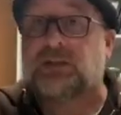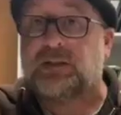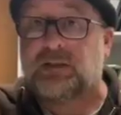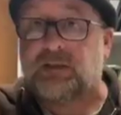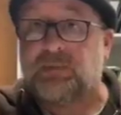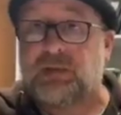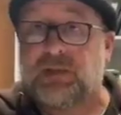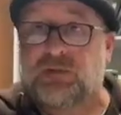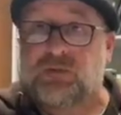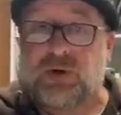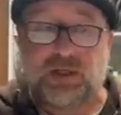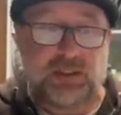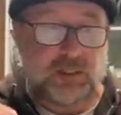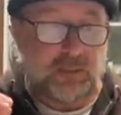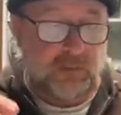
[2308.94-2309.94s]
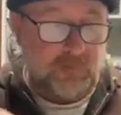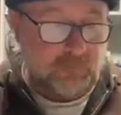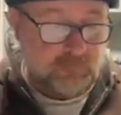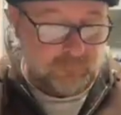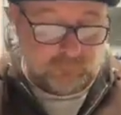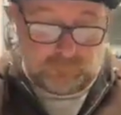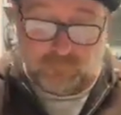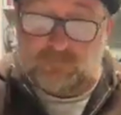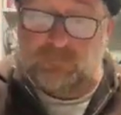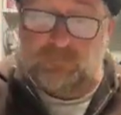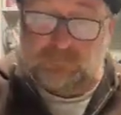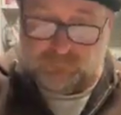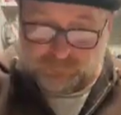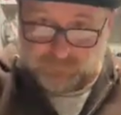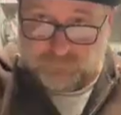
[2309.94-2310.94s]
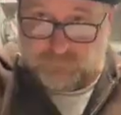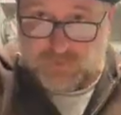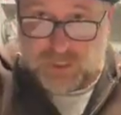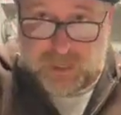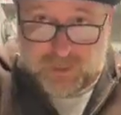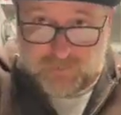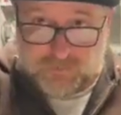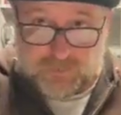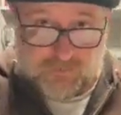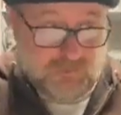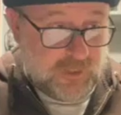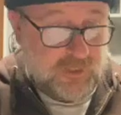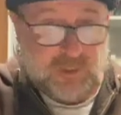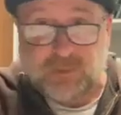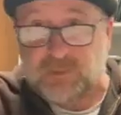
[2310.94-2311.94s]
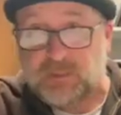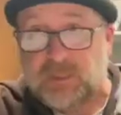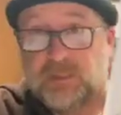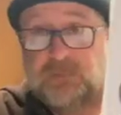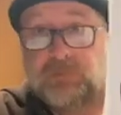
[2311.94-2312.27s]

to some of these questions, to all these questions, excuse